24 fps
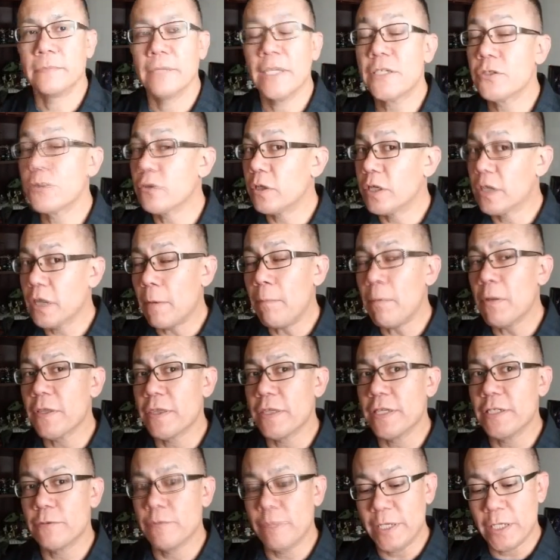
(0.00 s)
And so a couple of
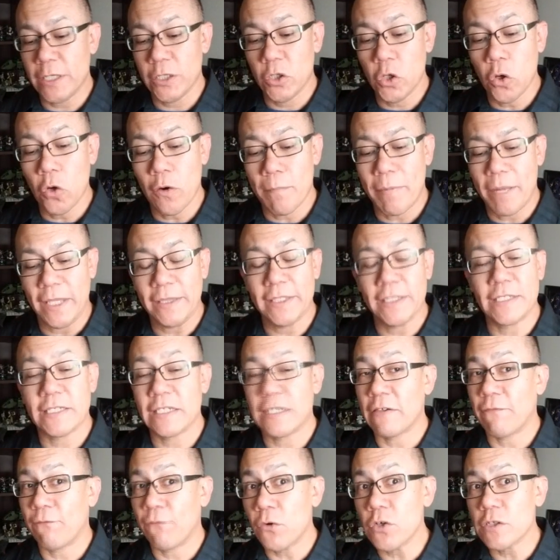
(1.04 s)
things we can know about this
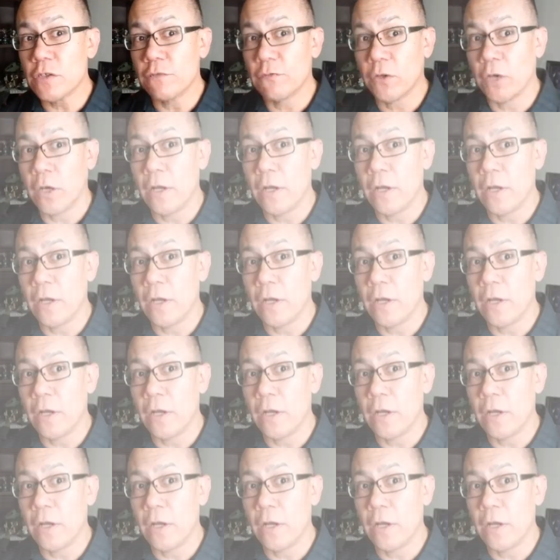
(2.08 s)
is that, first of